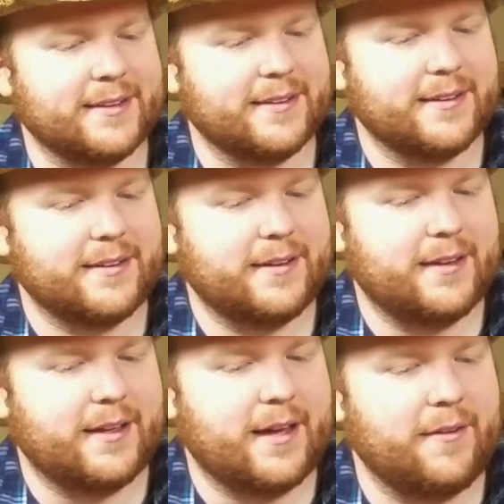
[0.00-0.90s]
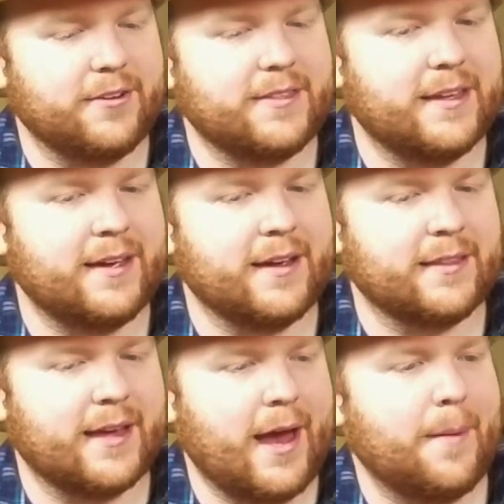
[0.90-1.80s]
that
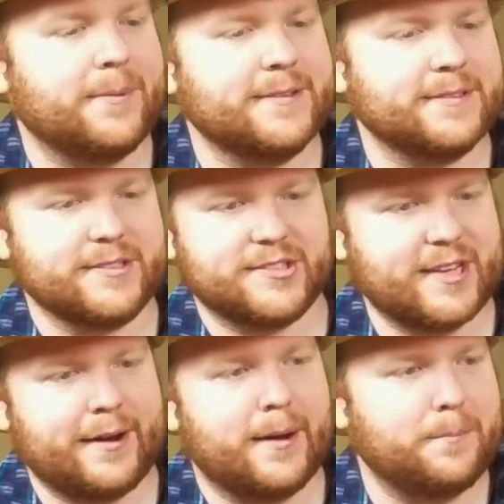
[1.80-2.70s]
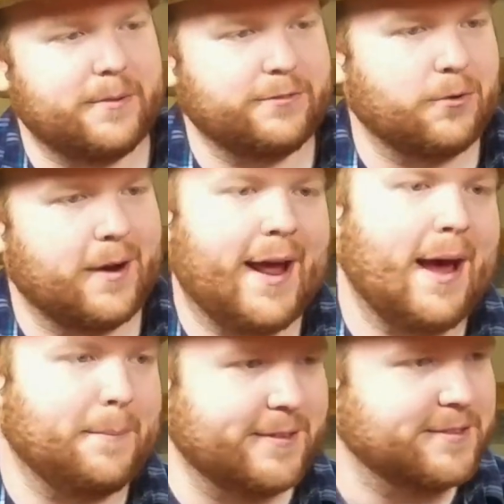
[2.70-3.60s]
everything that happens is set up before it
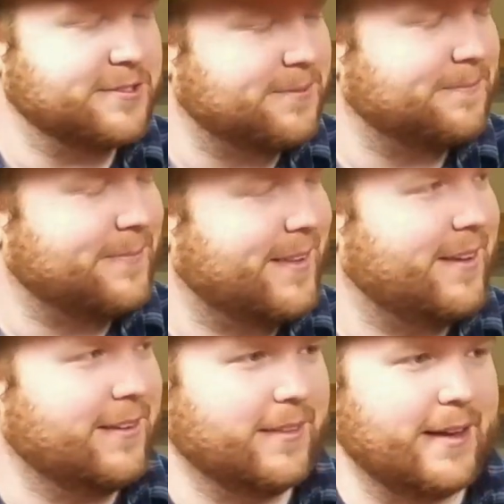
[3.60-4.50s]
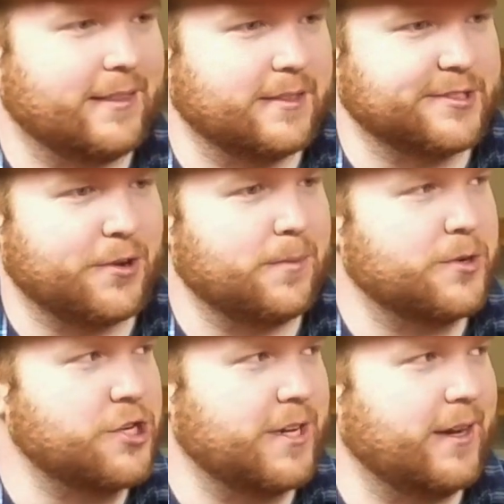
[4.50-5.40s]
happens. Like the
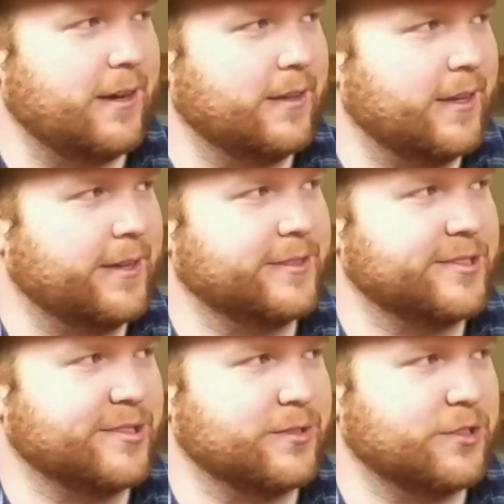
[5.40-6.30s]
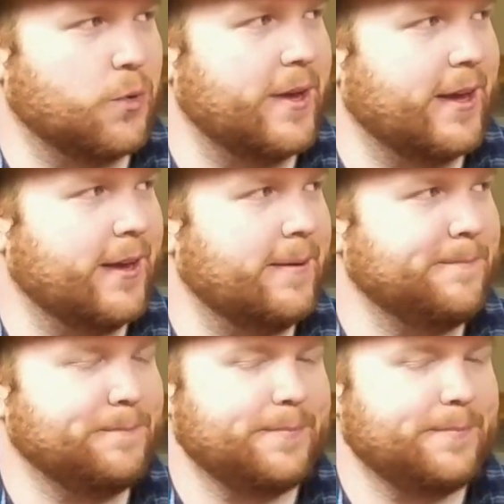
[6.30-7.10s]
soda machine that's squeaky.